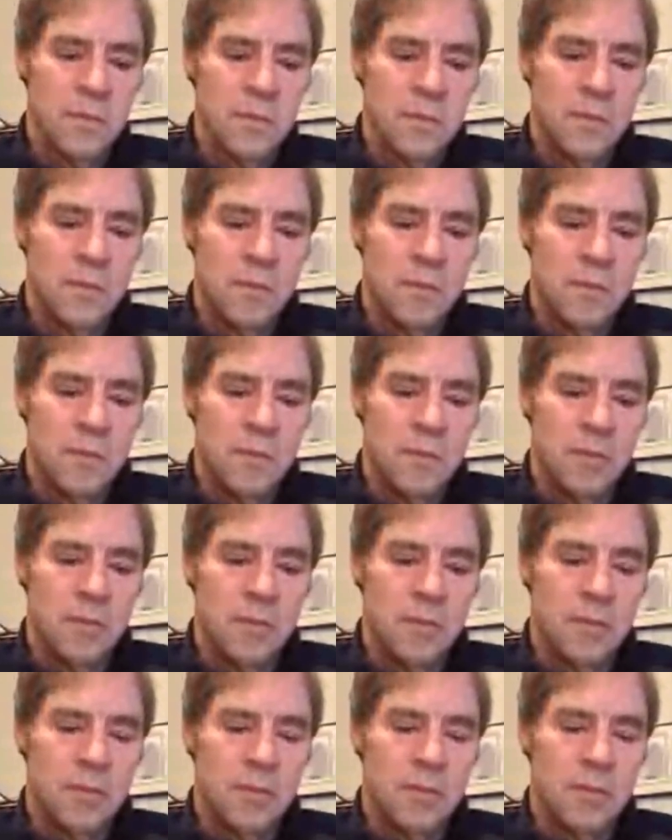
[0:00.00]

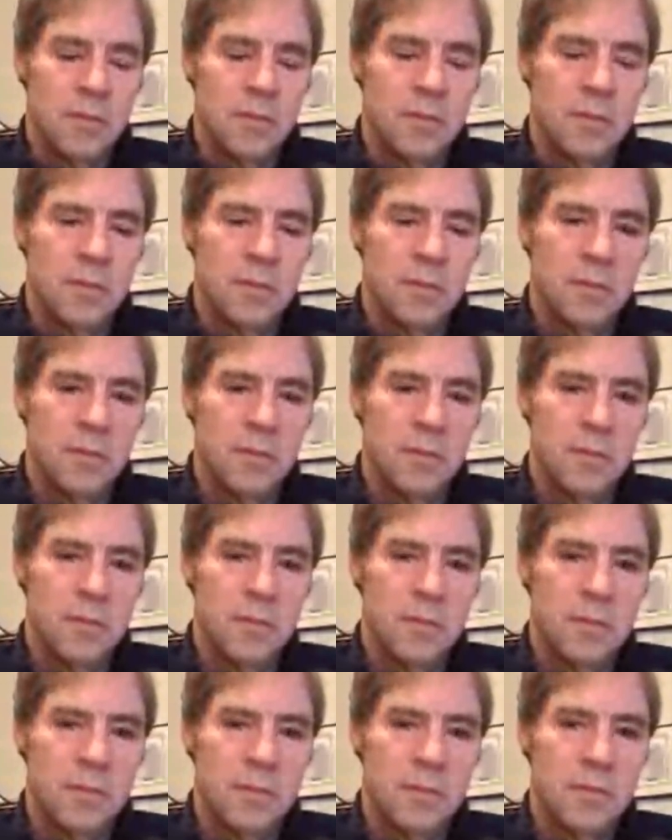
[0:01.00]

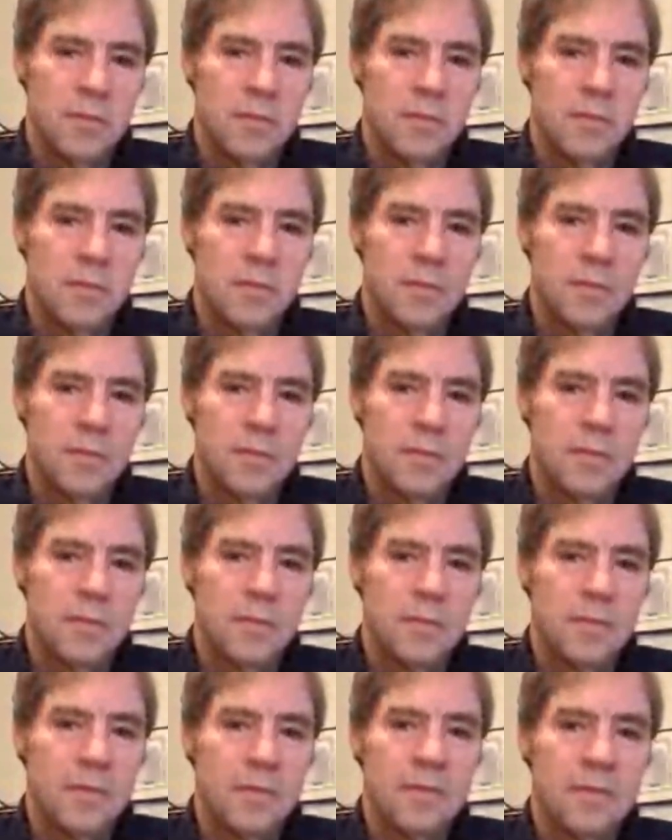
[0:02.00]

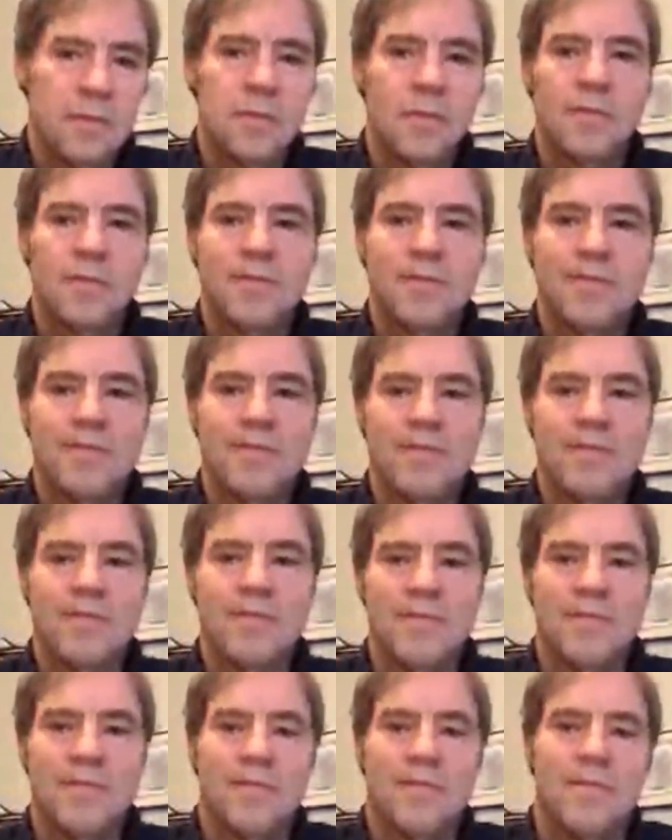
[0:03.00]

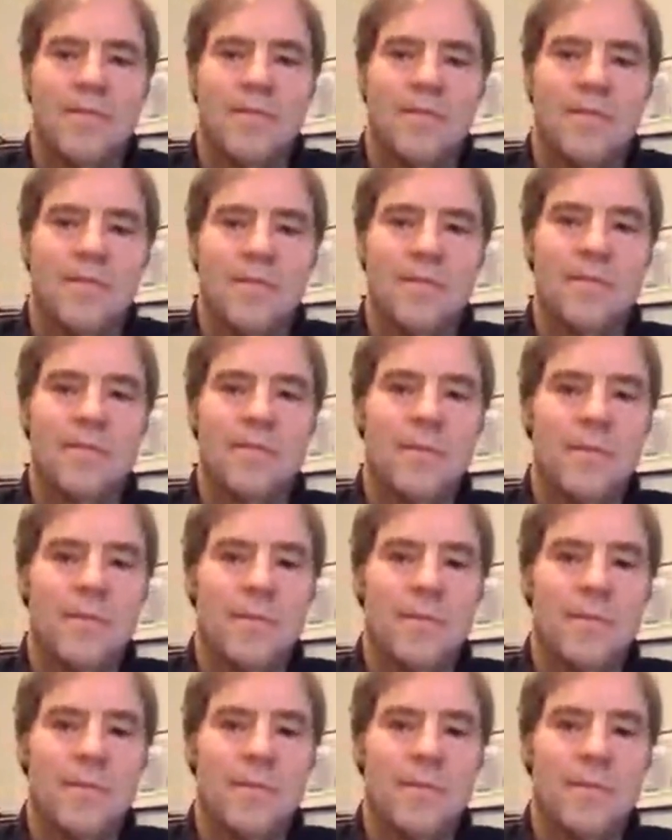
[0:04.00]
[no speech]